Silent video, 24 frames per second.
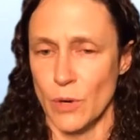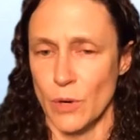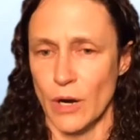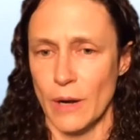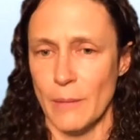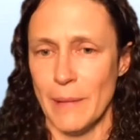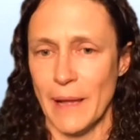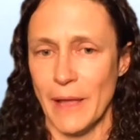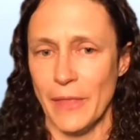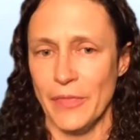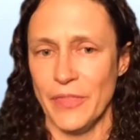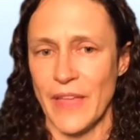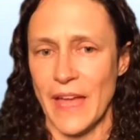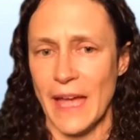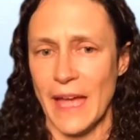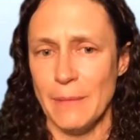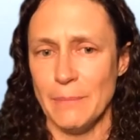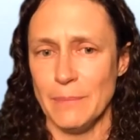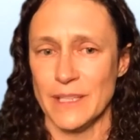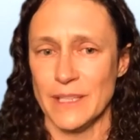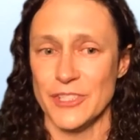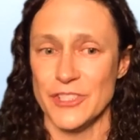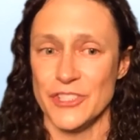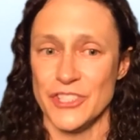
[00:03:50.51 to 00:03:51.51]
more about
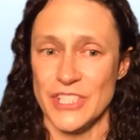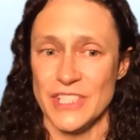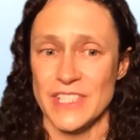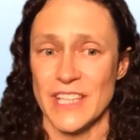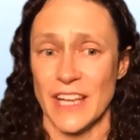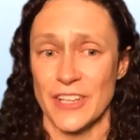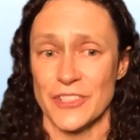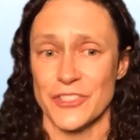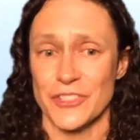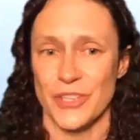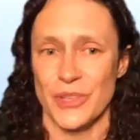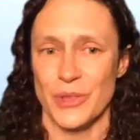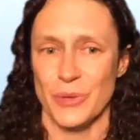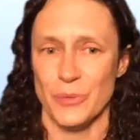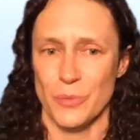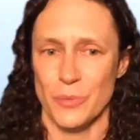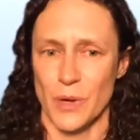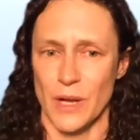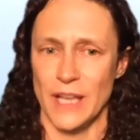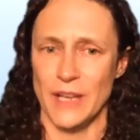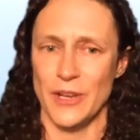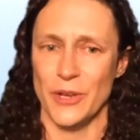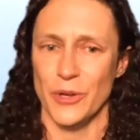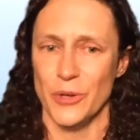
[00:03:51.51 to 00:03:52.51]
that because she's actually the
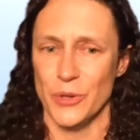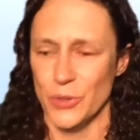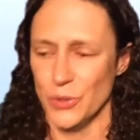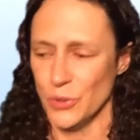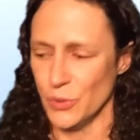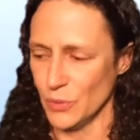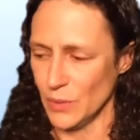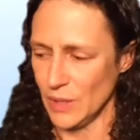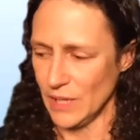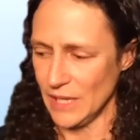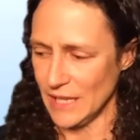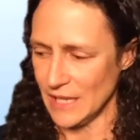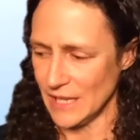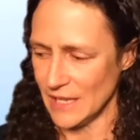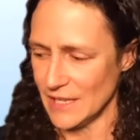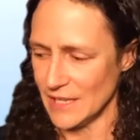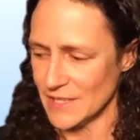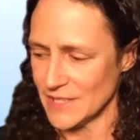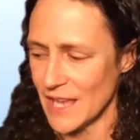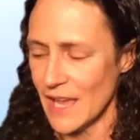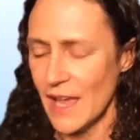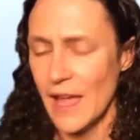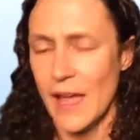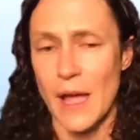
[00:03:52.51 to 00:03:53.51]
one who
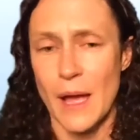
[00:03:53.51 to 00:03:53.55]
is